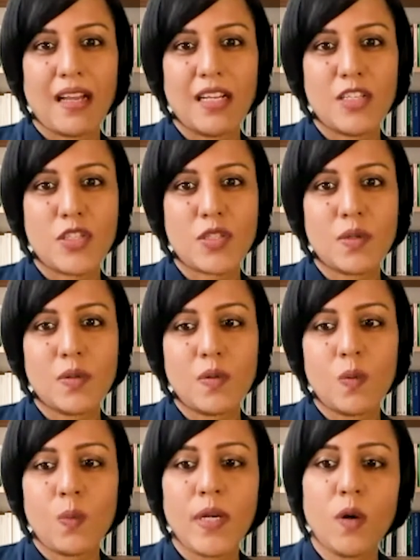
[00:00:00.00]
So
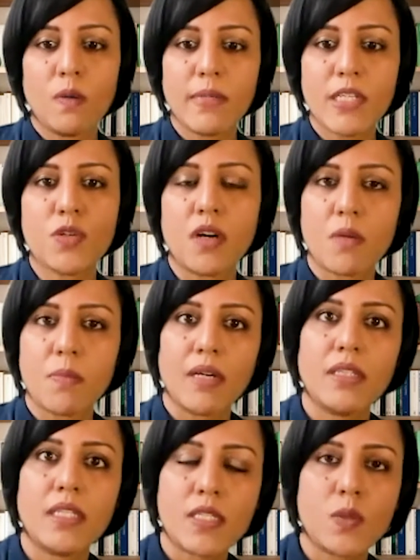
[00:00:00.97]
we always talk
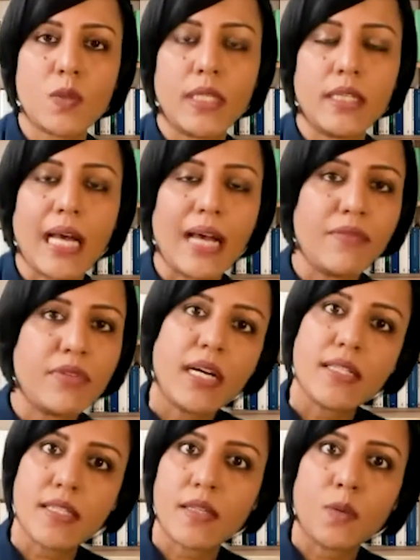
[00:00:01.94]
about this with
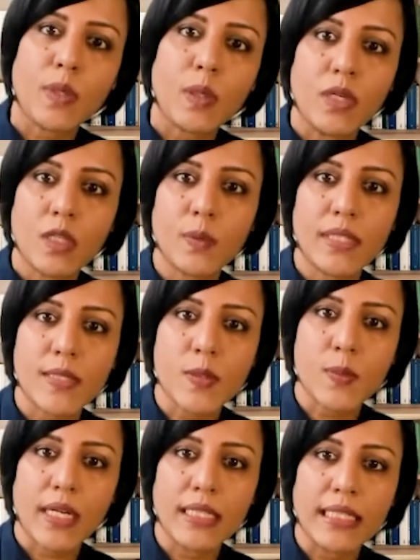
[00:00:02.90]
advertisers that we work with as
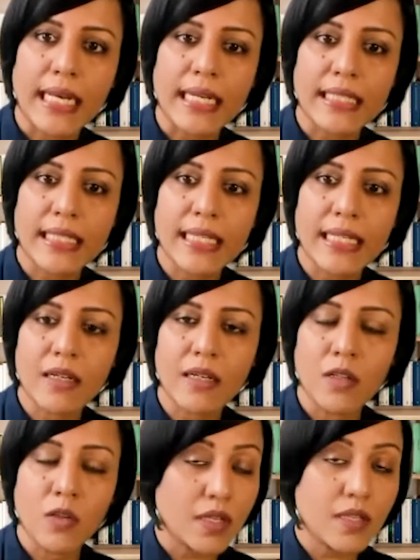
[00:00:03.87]
well. And I think
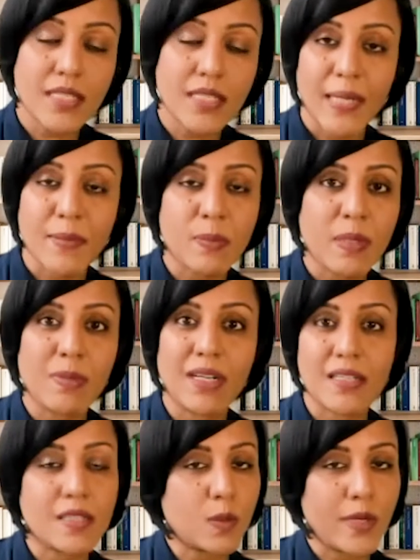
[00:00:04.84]
a lot of the times people
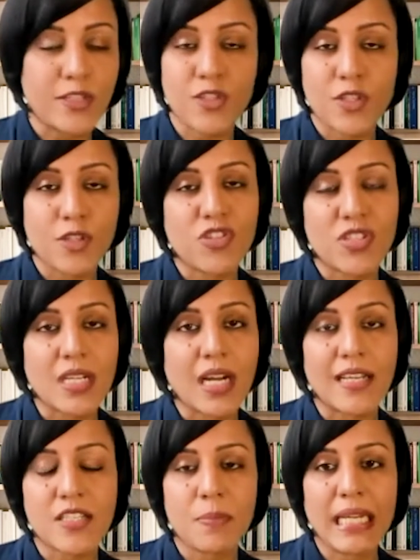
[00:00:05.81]
ask the question you just
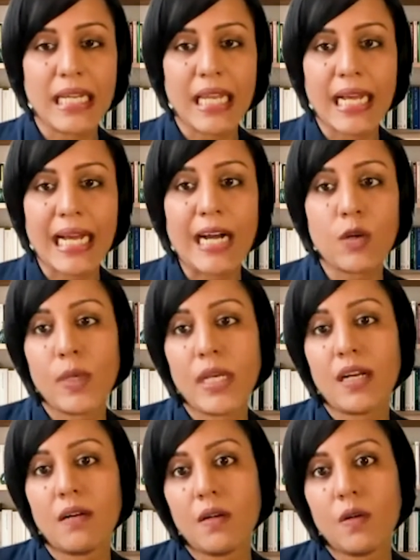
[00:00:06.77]
asked me, like, how do
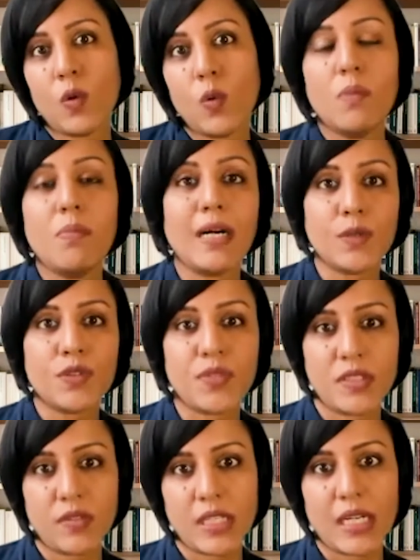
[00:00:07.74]
we go about
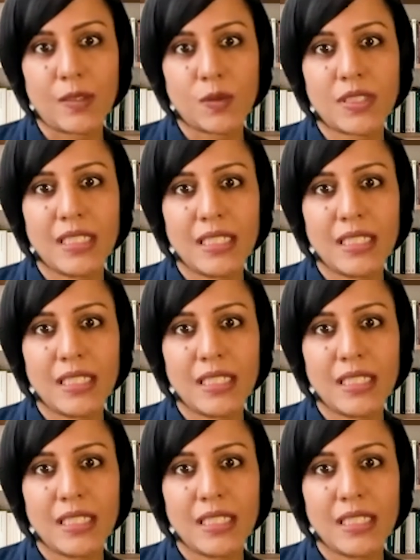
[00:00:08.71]
figuring out